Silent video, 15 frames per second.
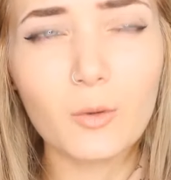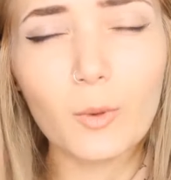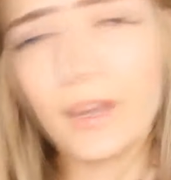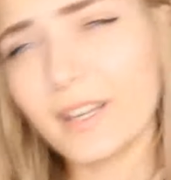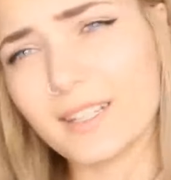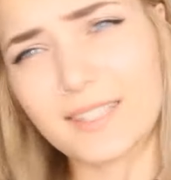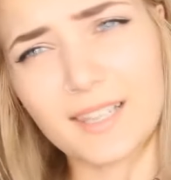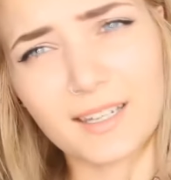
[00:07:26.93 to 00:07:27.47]

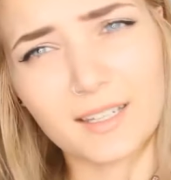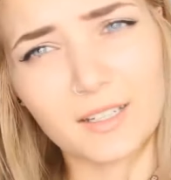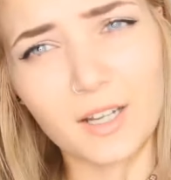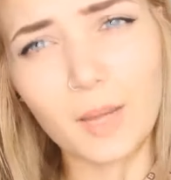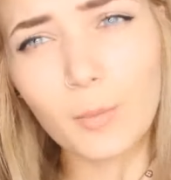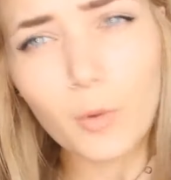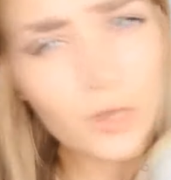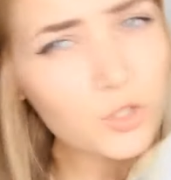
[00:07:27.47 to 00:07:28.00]
wait a second,
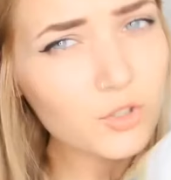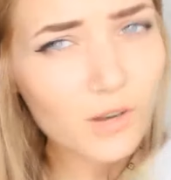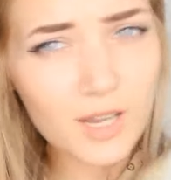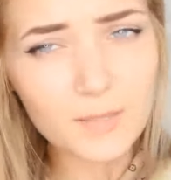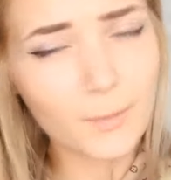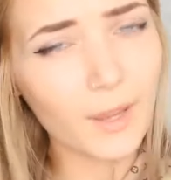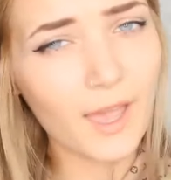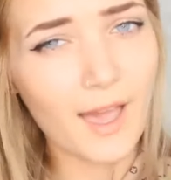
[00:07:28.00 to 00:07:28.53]
I
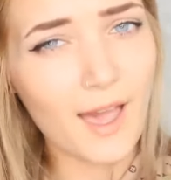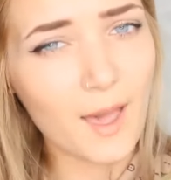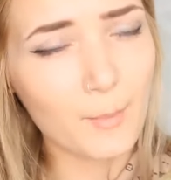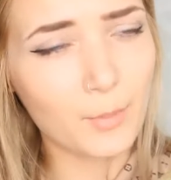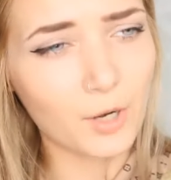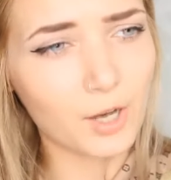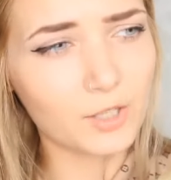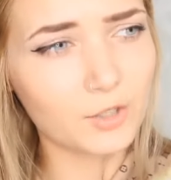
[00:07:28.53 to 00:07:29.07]
moisturize my
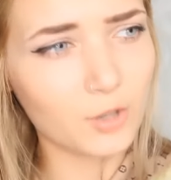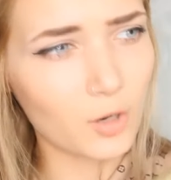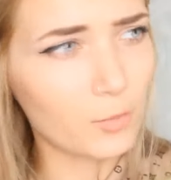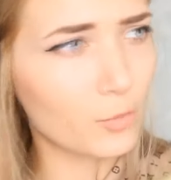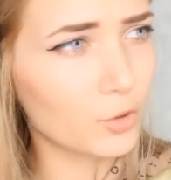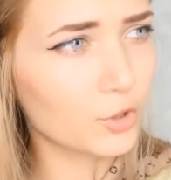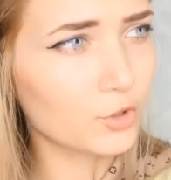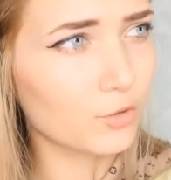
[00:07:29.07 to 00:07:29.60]
hair but I
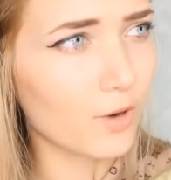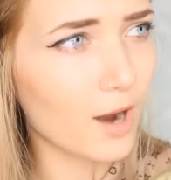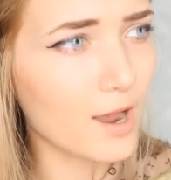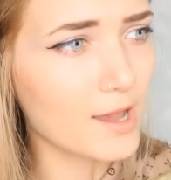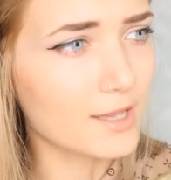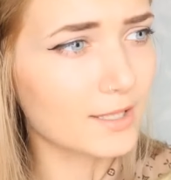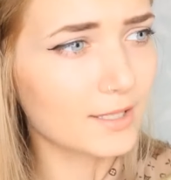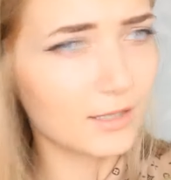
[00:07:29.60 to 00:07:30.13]
don't
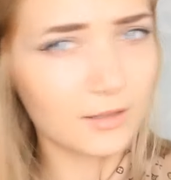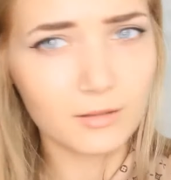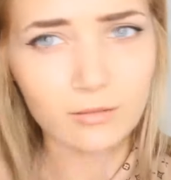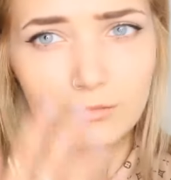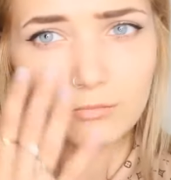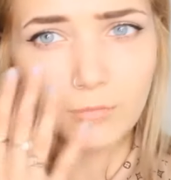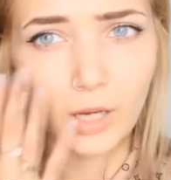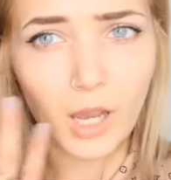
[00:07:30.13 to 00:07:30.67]
moisturize
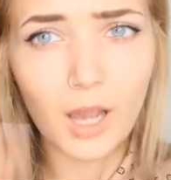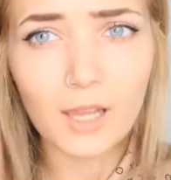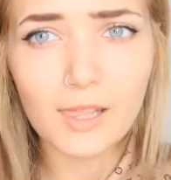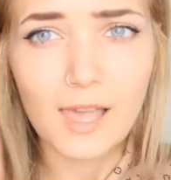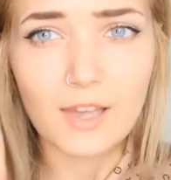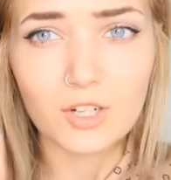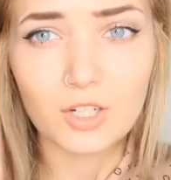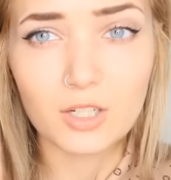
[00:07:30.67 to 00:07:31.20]
my
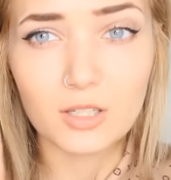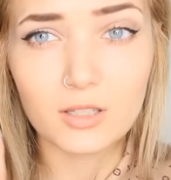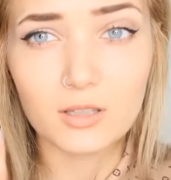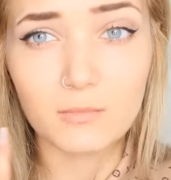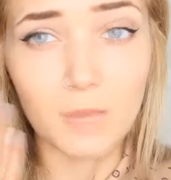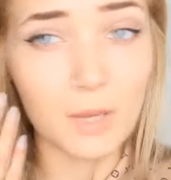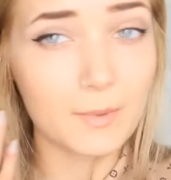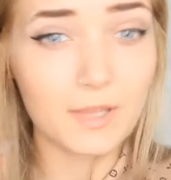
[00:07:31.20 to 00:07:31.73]

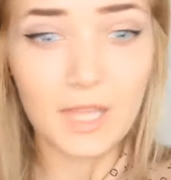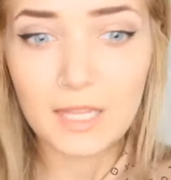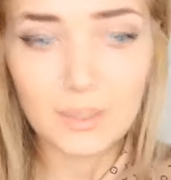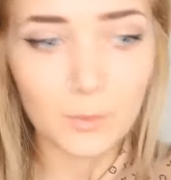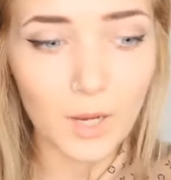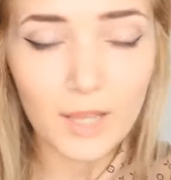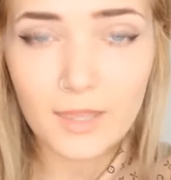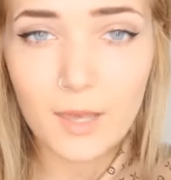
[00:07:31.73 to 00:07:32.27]
eyelashes. Maybe
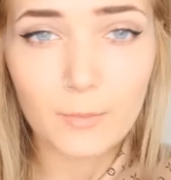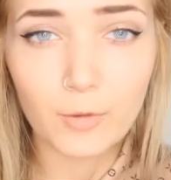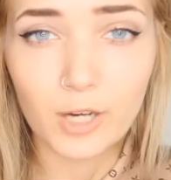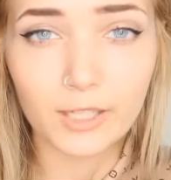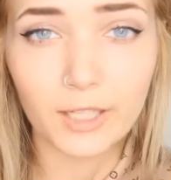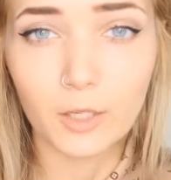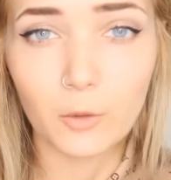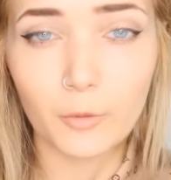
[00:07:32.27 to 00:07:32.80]
that's why they're
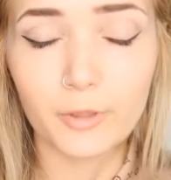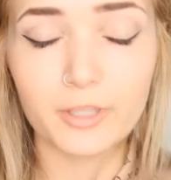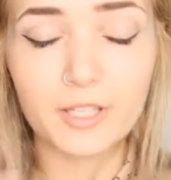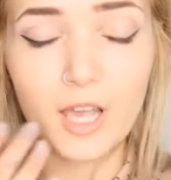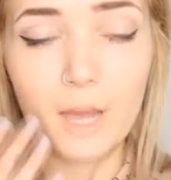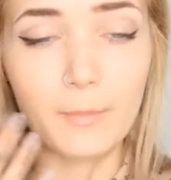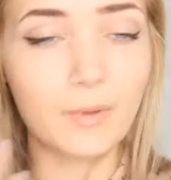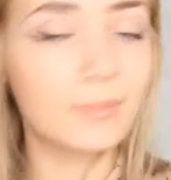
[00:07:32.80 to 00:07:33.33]
breaking all the
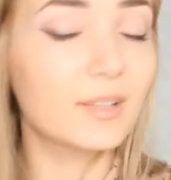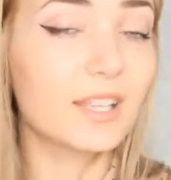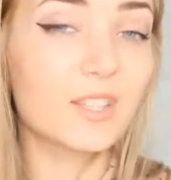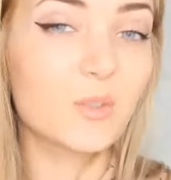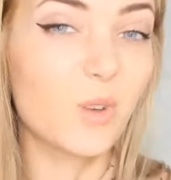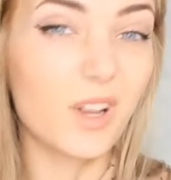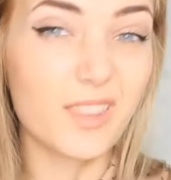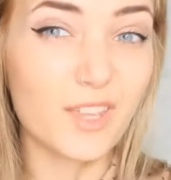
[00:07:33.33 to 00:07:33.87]
time, maybe
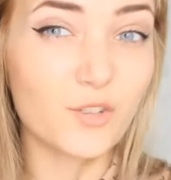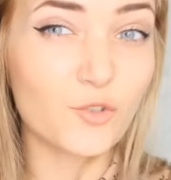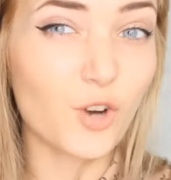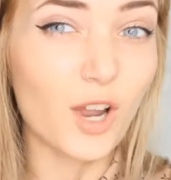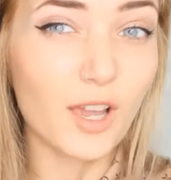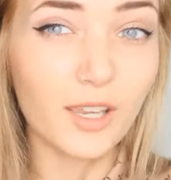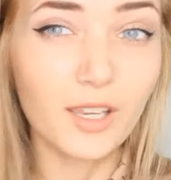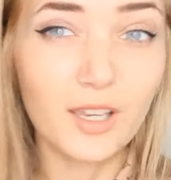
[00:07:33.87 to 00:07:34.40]
that's why they're
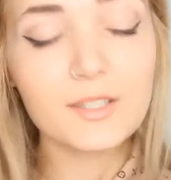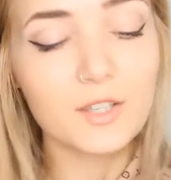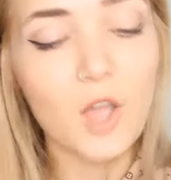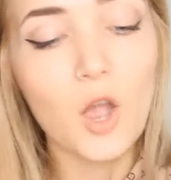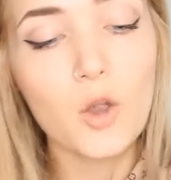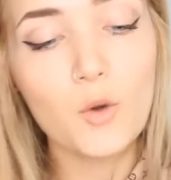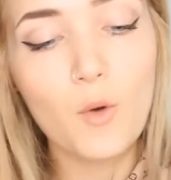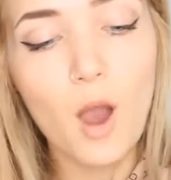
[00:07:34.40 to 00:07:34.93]
dry.
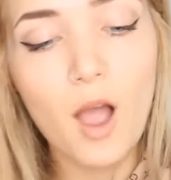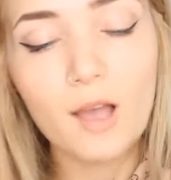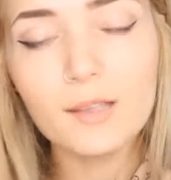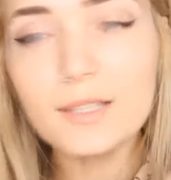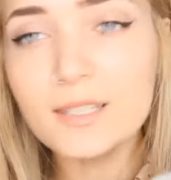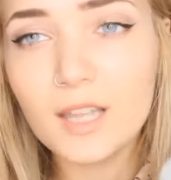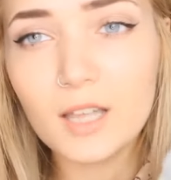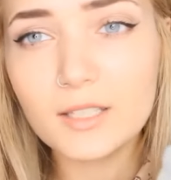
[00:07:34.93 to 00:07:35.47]
So
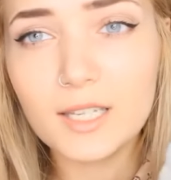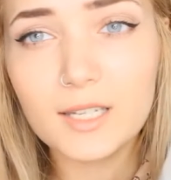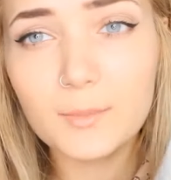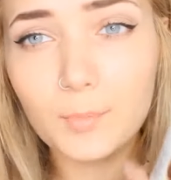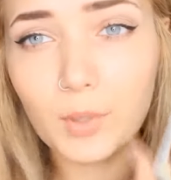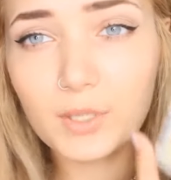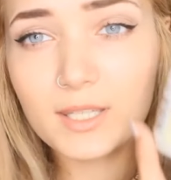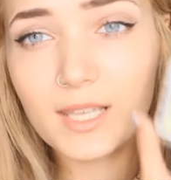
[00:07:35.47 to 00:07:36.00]
I
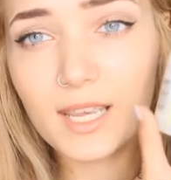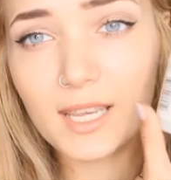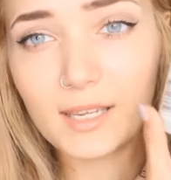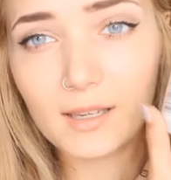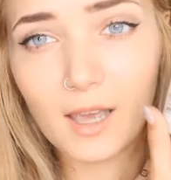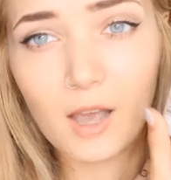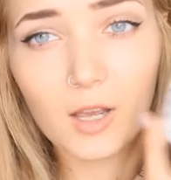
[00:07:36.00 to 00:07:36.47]
started putting